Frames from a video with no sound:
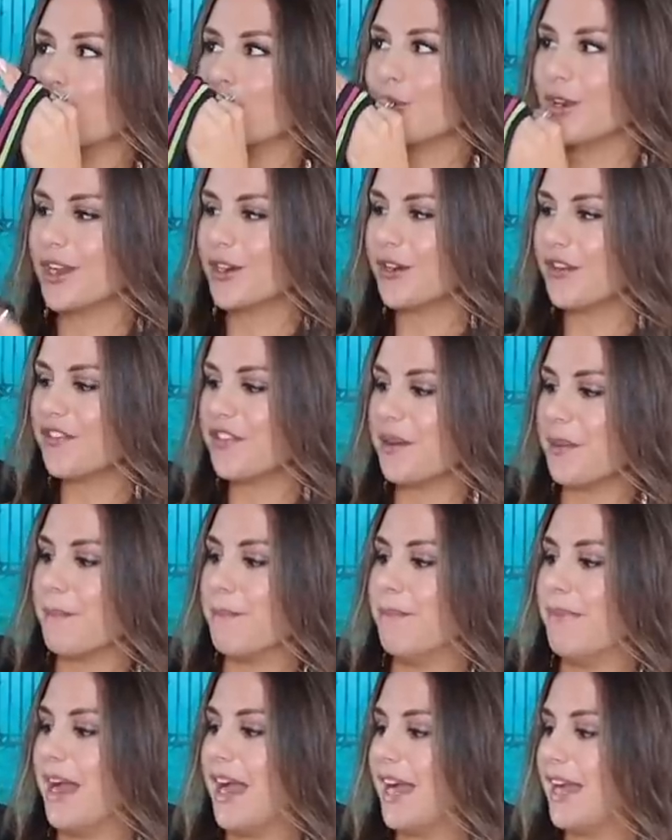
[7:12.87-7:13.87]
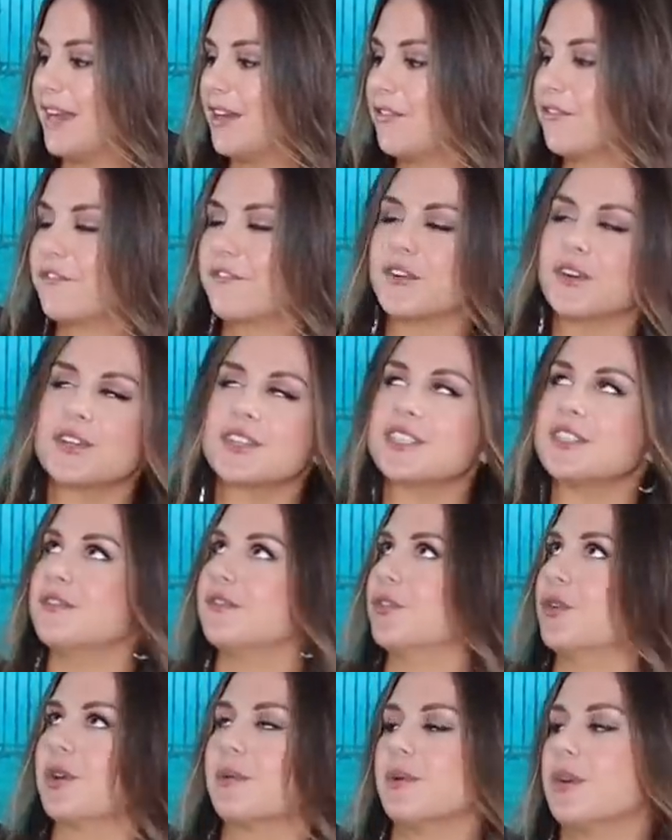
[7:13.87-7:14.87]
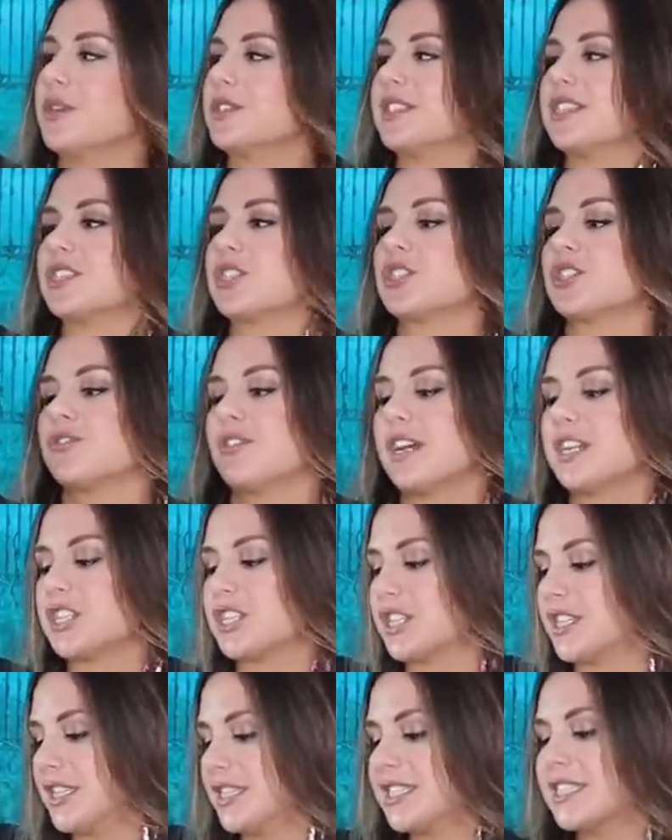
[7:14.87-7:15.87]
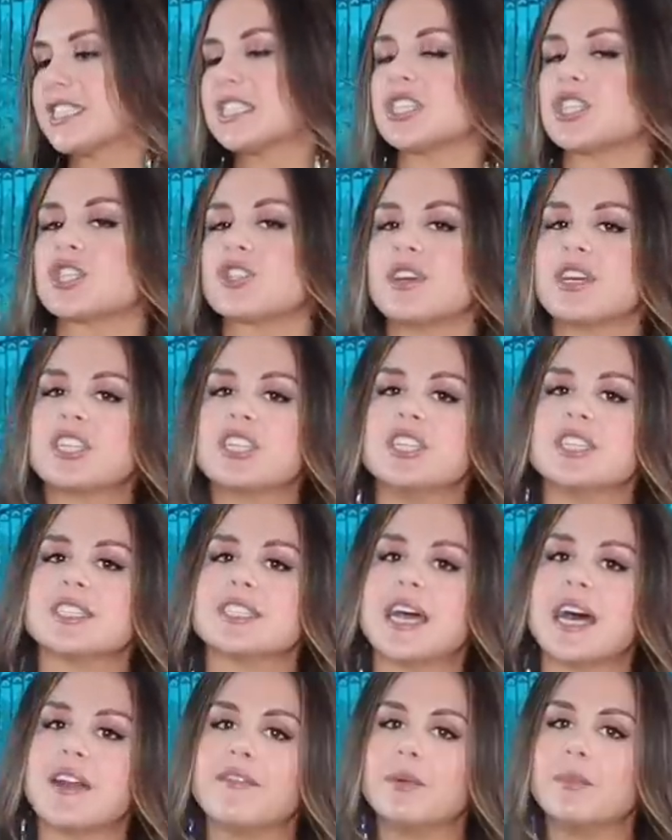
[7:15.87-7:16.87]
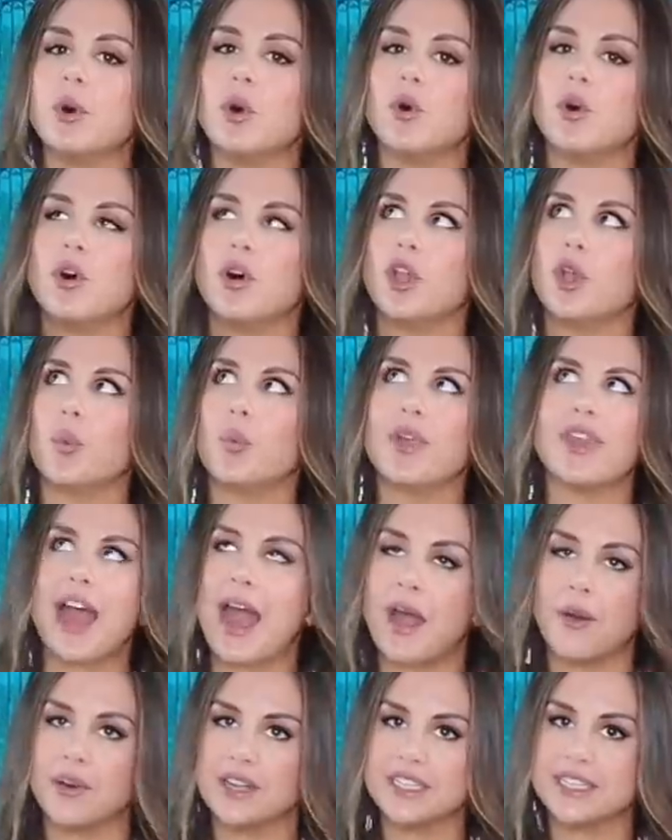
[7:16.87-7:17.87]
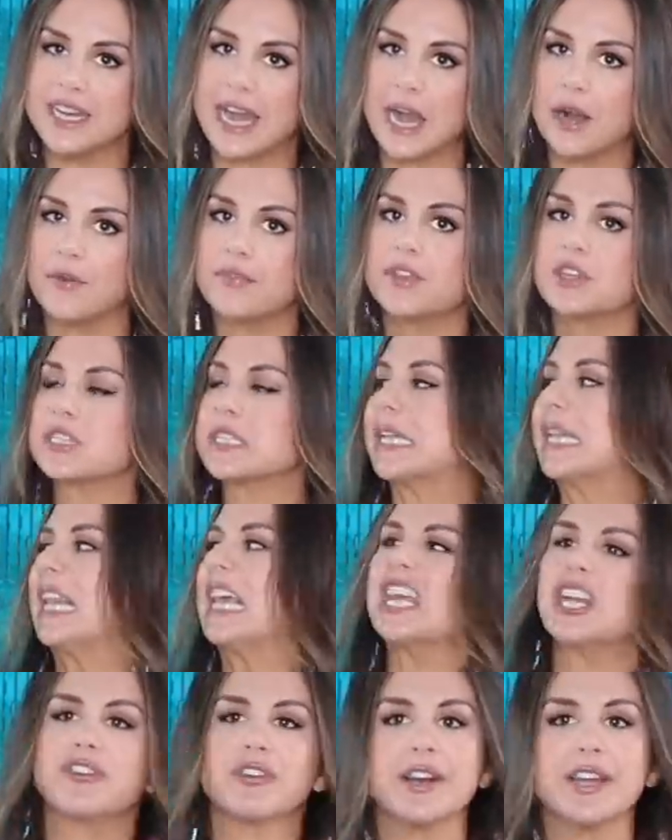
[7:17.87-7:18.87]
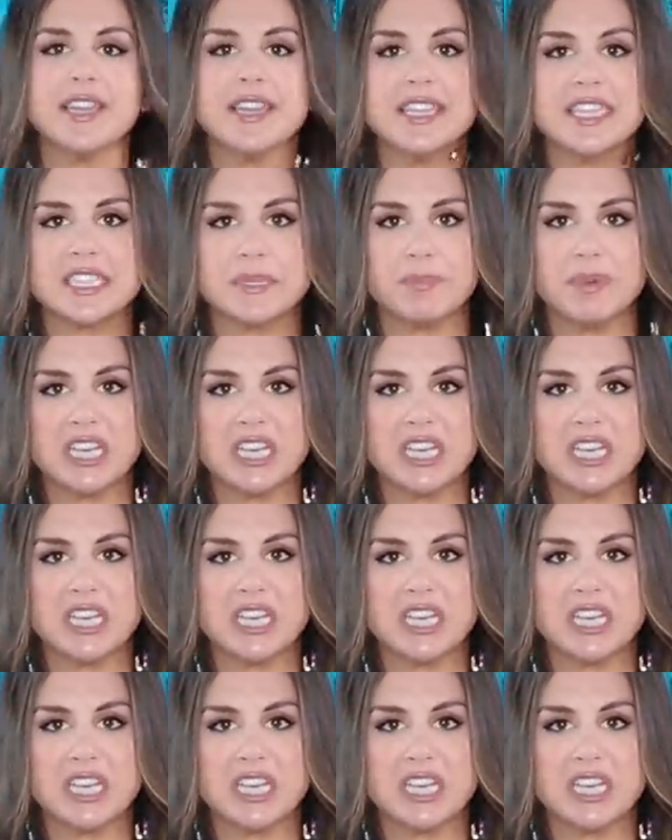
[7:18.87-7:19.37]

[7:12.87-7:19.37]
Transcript: Right off the bat, first and foremost, the stretch, this is the stretchiest out of them all, without a doubt. There's Lycra in this